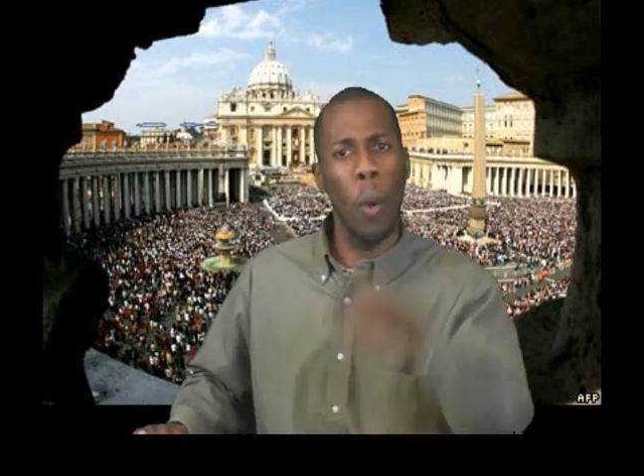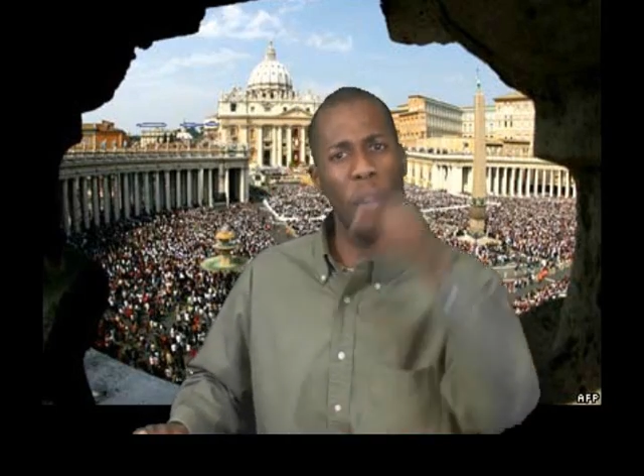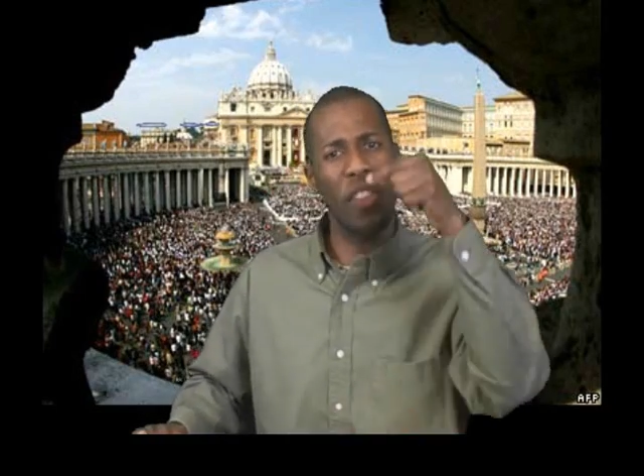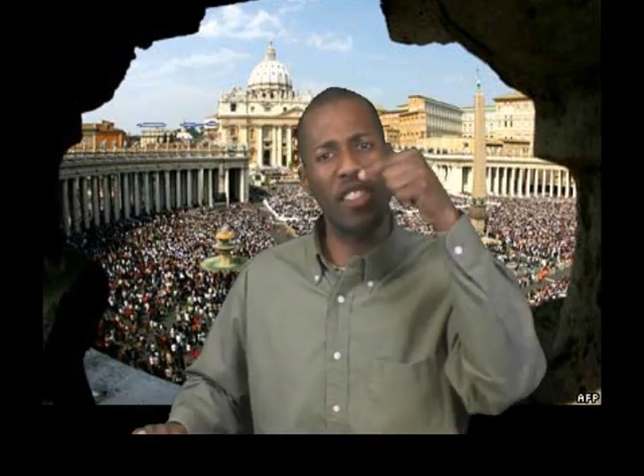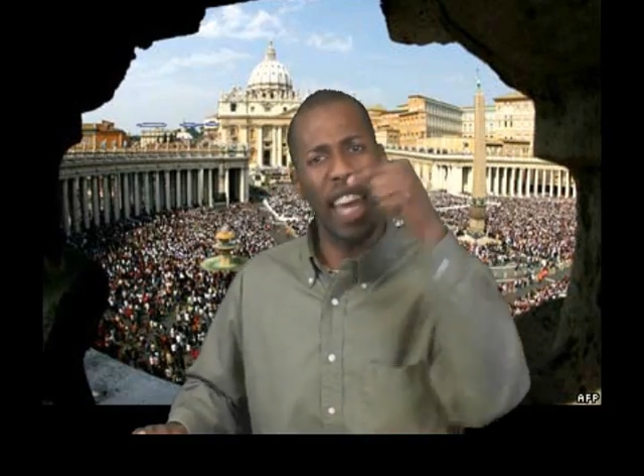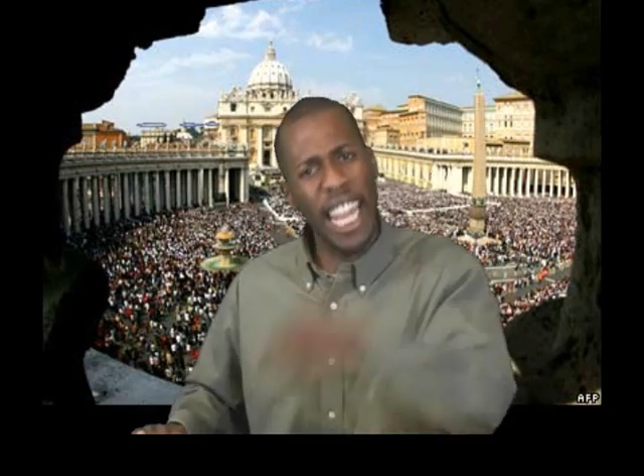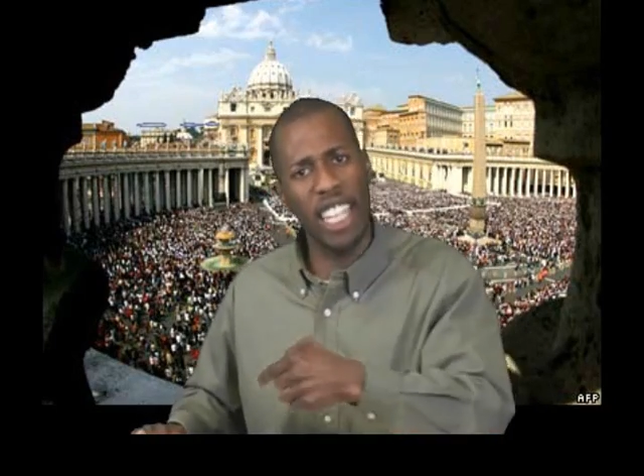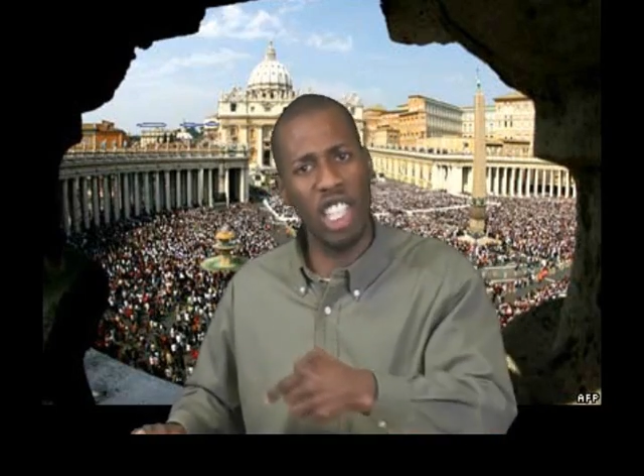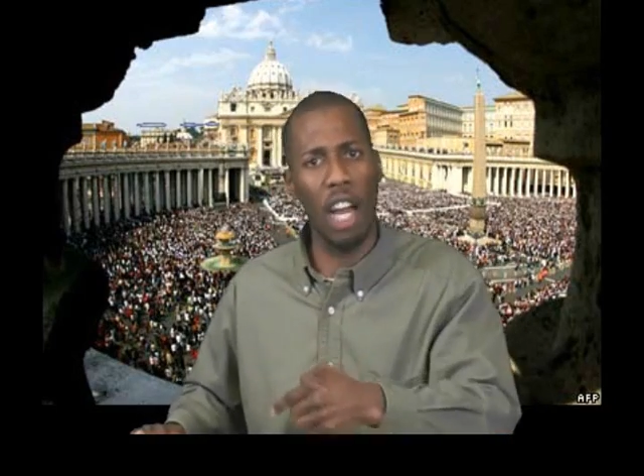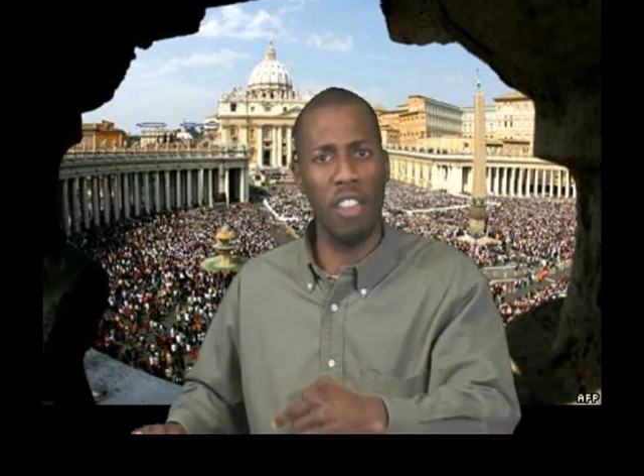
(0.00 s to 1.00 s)
what this
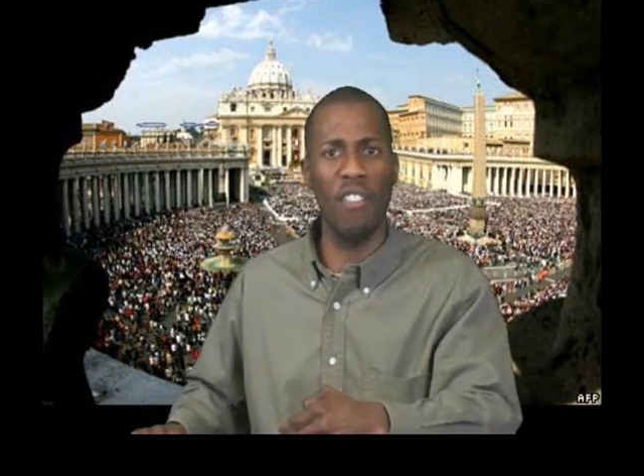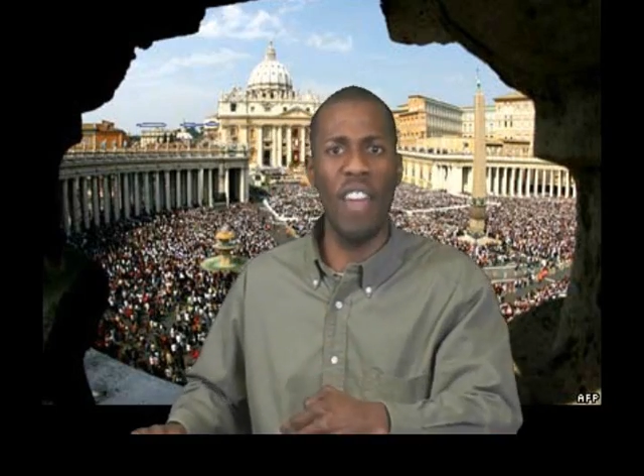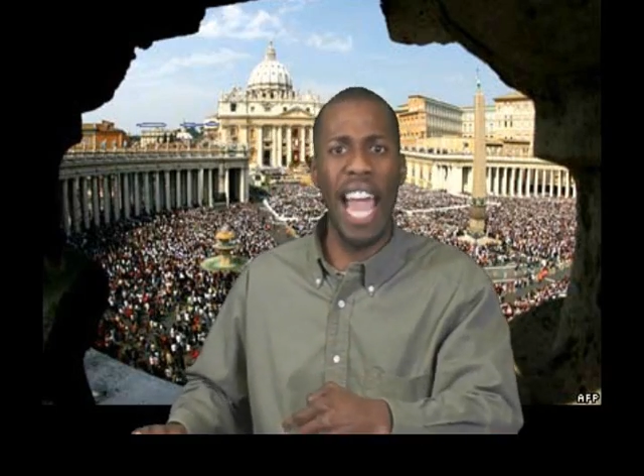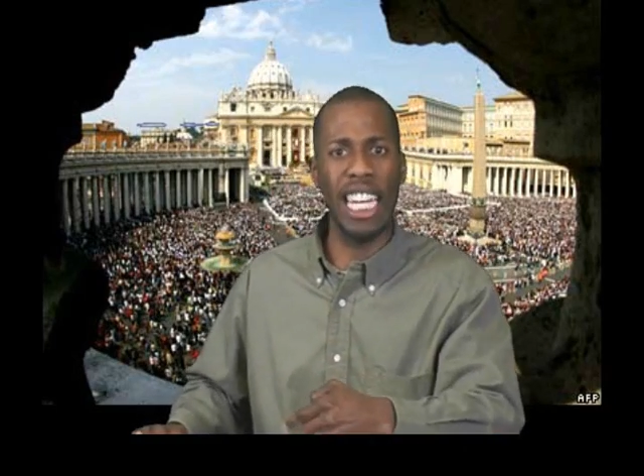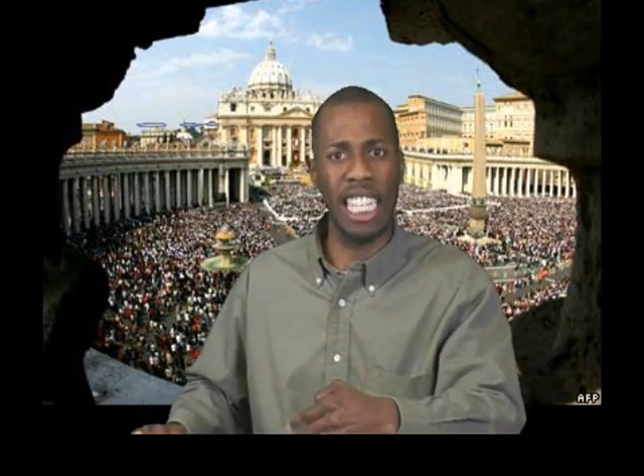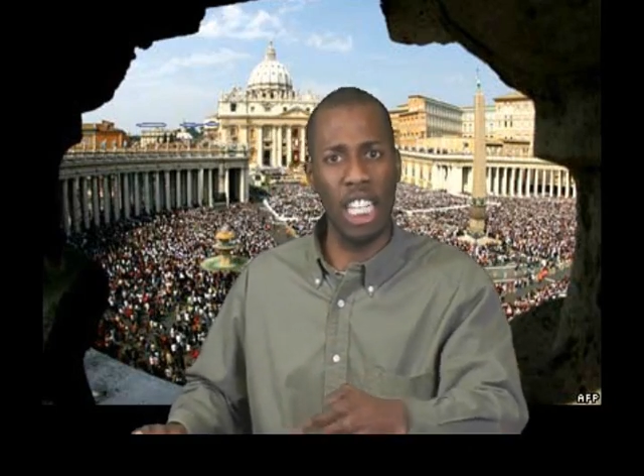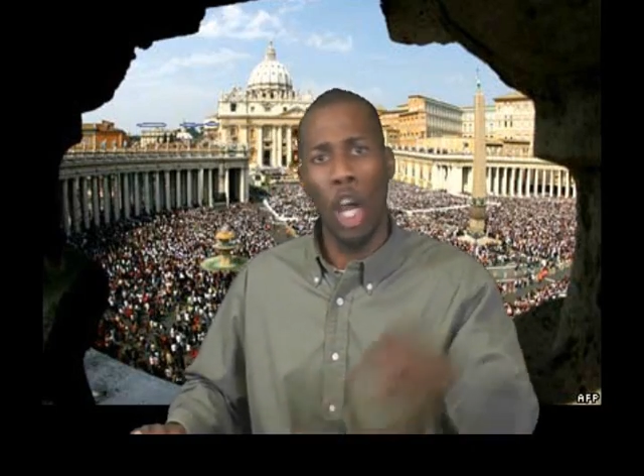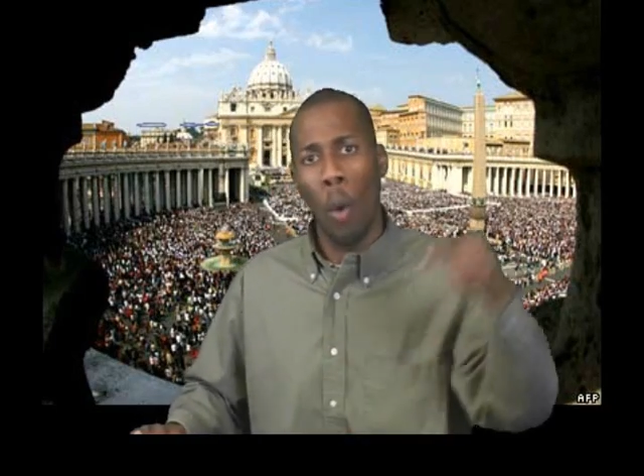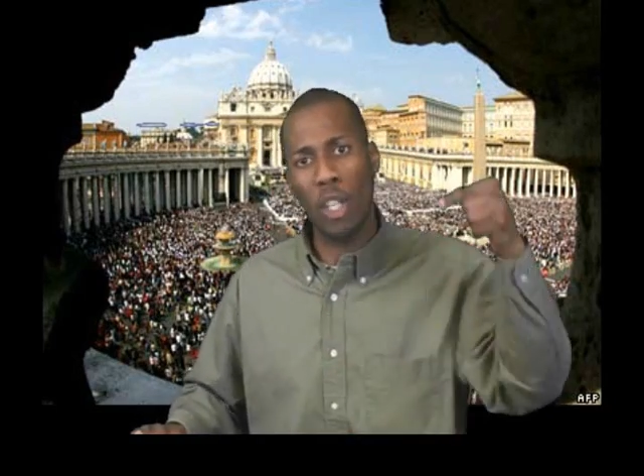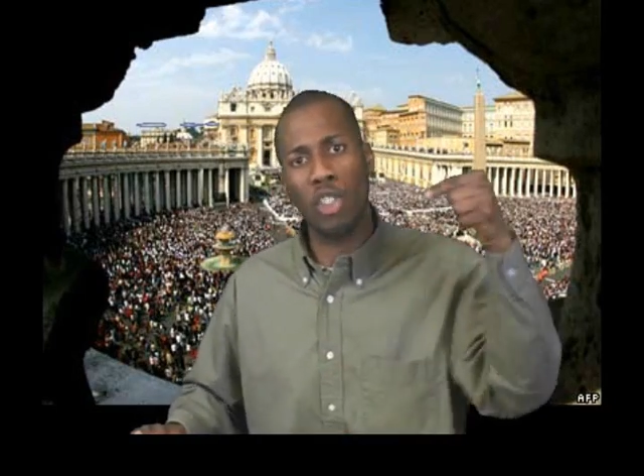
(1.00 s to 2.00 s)
agent of the Vatican